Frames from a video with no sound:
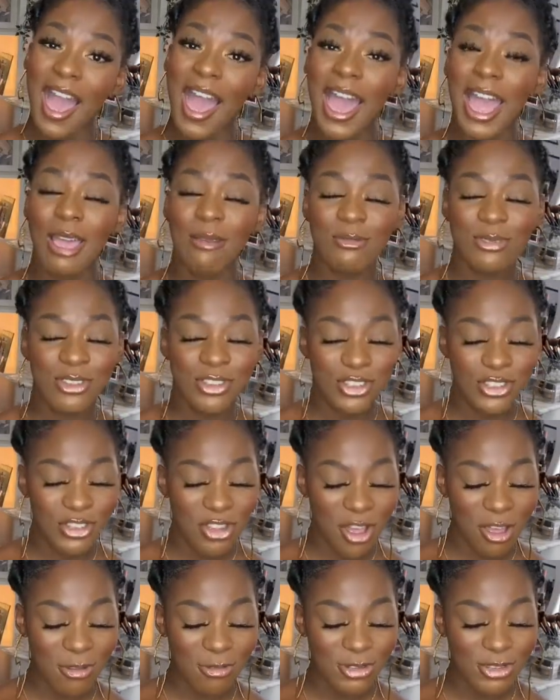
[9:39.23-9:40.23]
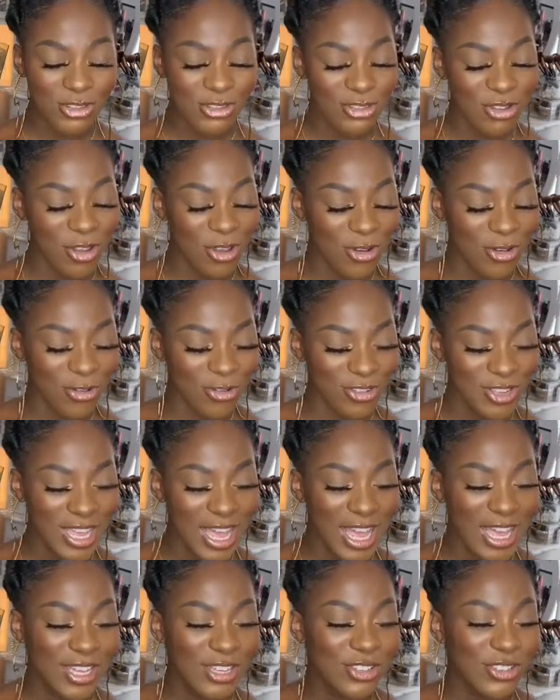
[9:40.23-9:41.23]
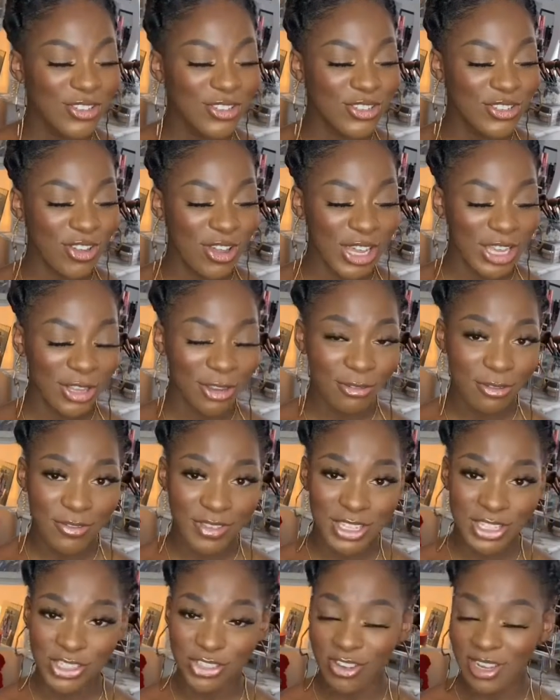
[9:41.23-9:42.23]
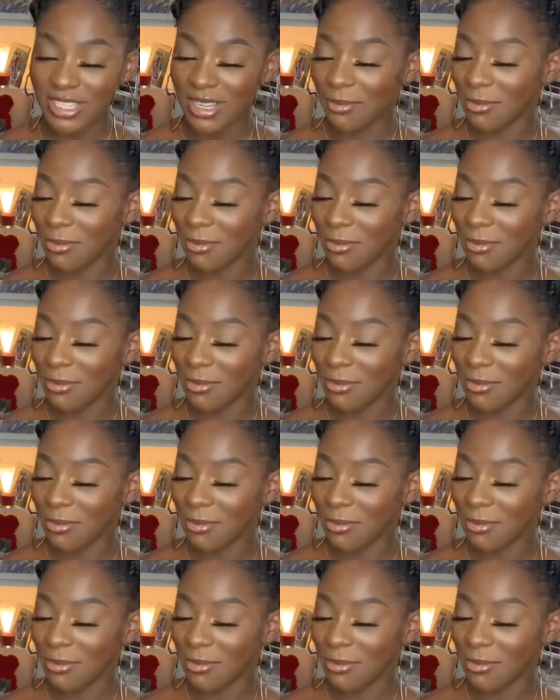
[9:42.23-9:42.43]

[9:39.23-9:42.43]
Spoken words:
I am so in love with this dress.